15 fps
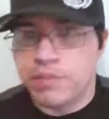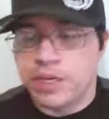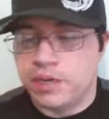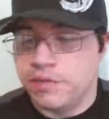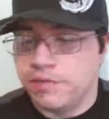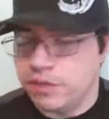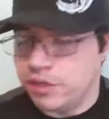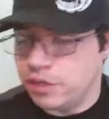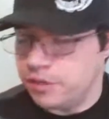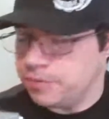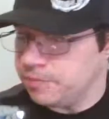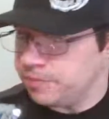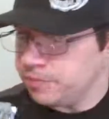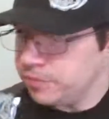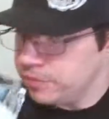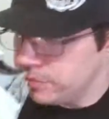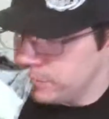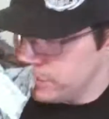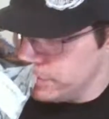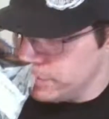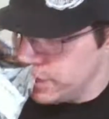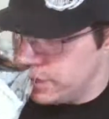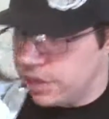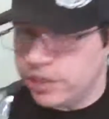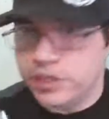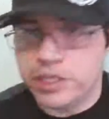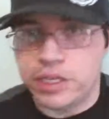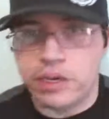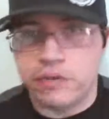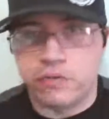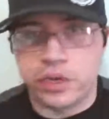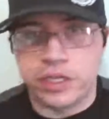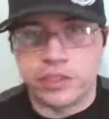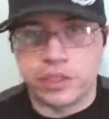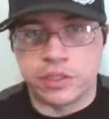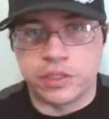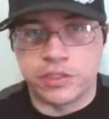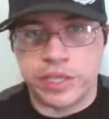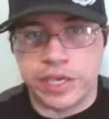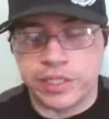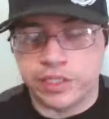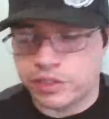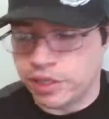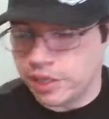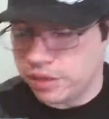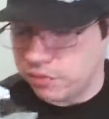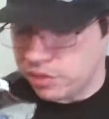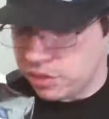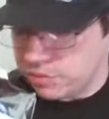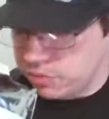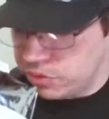bit of an idea of what it's going to taste like when you